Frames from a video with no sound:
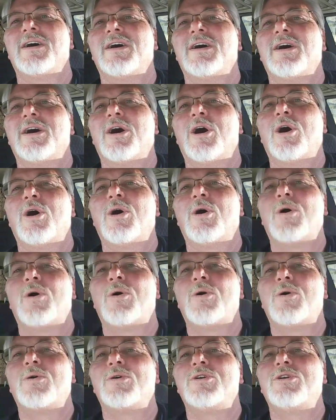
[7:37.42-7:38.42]

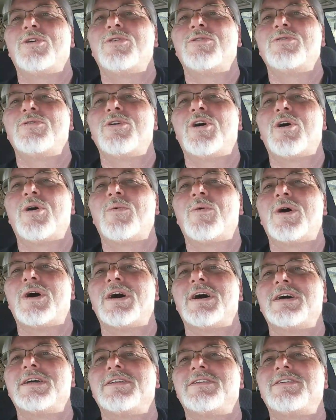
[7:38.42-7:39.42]
Oh, you know
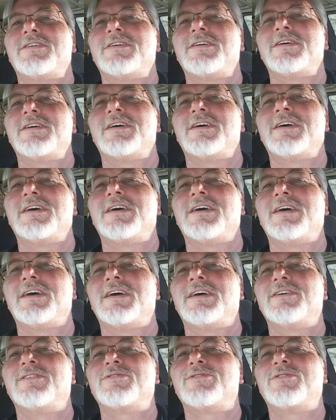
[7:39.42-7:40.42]
what
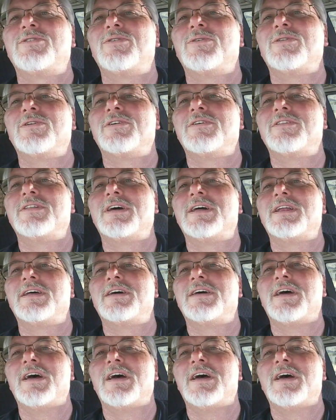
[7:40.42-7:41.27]
is cooler than a